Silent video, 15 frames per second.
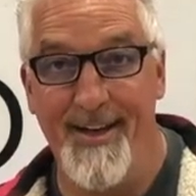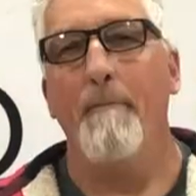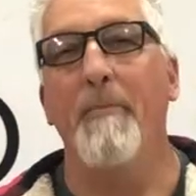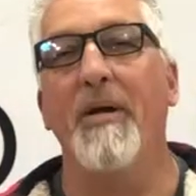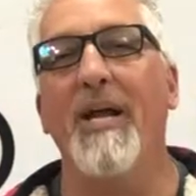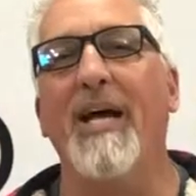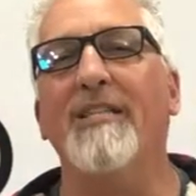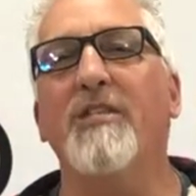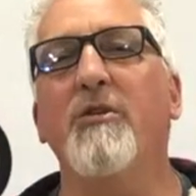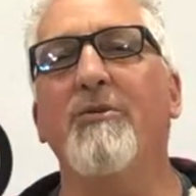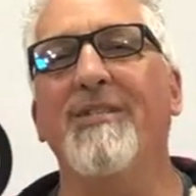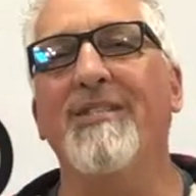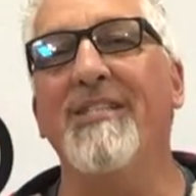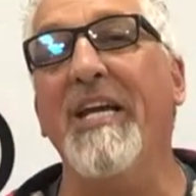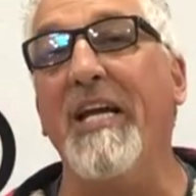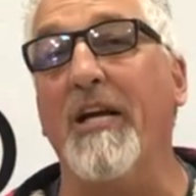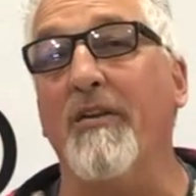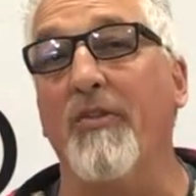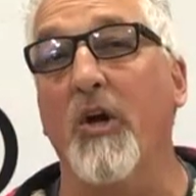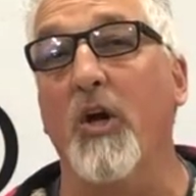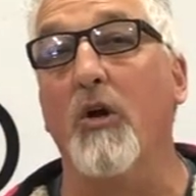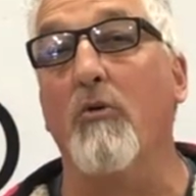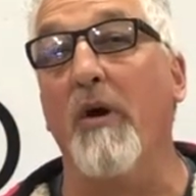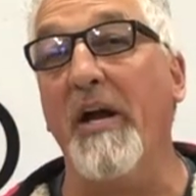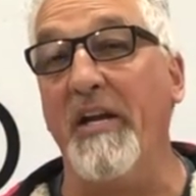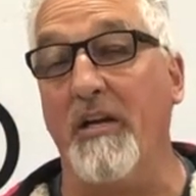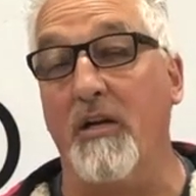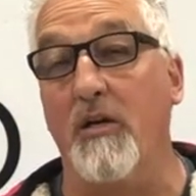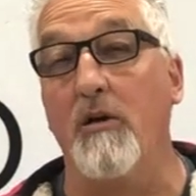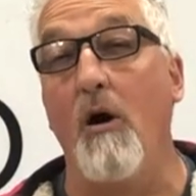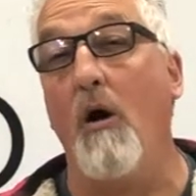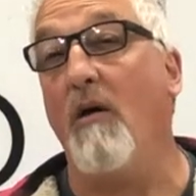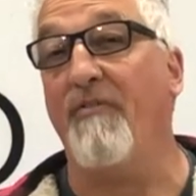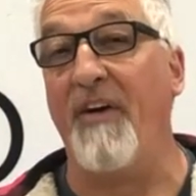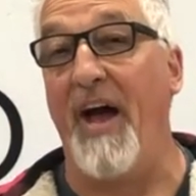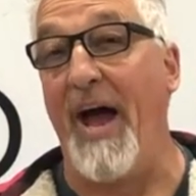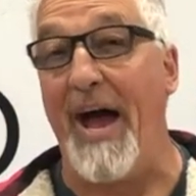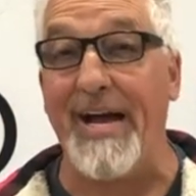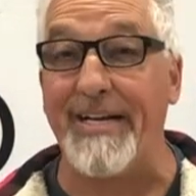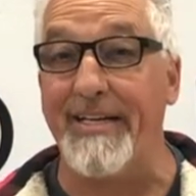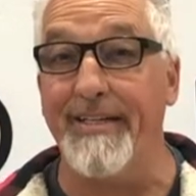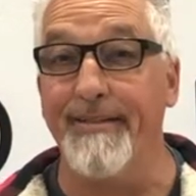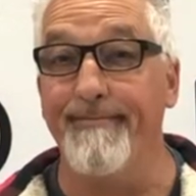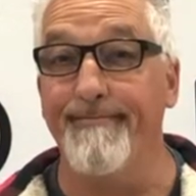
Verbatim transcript: But as you seek the great golf hack,